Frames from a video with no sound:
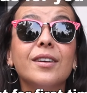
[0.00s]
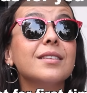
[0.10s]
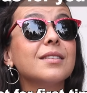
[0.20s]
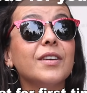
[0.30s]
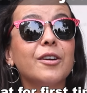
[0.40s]

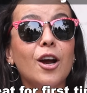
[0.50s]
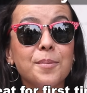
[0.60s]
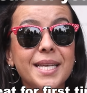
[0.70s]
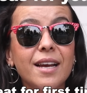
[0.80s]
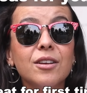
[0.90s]
It's very
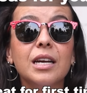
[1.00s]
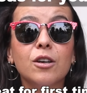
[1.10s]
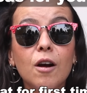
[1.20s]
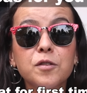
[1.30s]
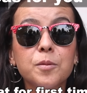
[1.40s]
upscale
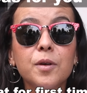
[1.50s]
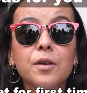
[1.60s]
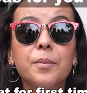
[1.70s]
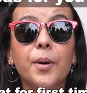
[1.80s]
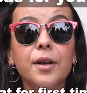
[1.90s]
and
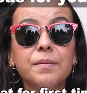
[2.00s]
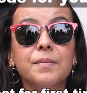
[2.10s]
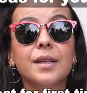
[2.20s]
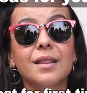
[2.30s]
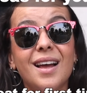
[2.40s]
comfortable, but
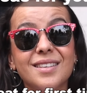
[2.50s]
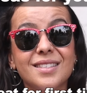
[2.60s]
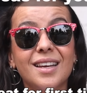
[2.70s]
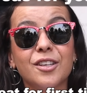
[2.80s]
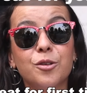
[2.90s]
lacks
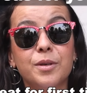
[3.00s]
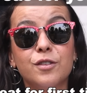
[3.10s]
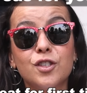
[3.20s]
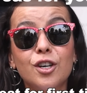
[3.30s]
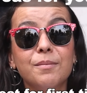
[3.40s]
a little bit
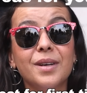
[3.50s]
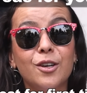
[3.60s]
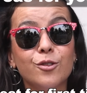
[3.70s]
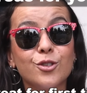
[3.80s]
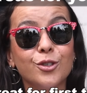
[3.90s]
of charm, and
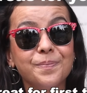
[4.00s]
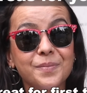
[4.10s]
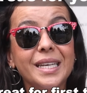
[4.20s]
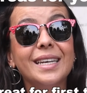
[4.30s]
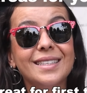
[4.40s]
also
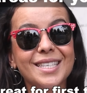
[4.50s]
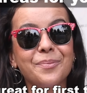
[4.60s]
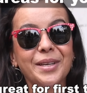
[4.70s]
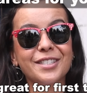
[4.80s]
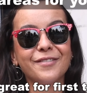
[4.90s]
it's
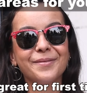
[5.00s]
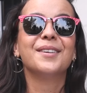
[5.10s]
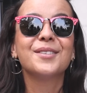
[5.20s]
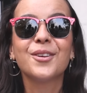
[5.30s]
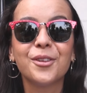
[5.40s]
expensive.
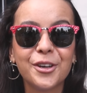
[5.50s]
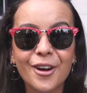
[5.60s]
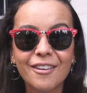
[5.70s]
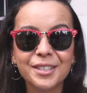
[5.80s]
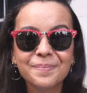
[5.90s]
So there you
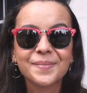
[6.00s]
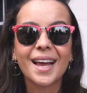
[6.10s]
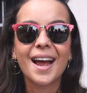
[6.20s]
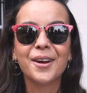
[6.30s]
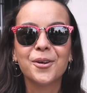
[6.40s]
have it.
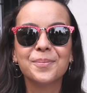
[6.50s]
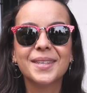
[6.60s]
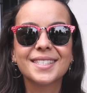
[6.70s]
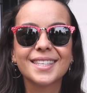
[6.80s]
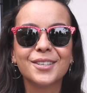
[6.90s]
I hope
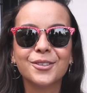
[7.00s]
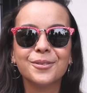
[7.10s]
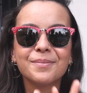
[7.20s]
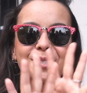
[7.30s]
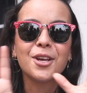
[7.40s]
this
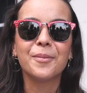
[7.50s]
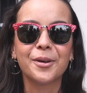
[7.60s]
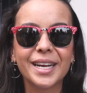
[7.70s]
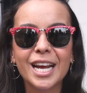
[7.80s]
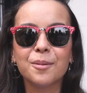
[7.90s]
little
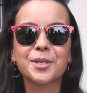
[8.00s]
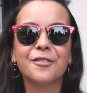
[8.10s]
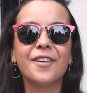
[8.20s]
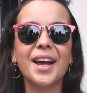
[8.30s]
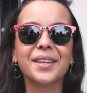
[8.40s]
summary helps you
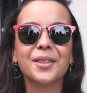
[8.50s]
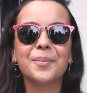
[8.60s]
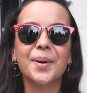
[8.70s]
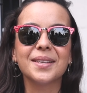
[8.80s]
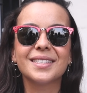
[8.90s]
find the
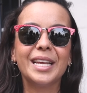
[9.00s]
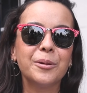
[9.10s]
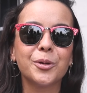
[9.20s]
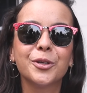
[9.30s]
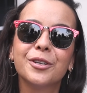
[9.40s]
best
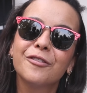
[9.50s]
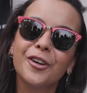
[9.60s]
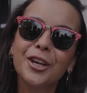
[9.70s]
neighborhood for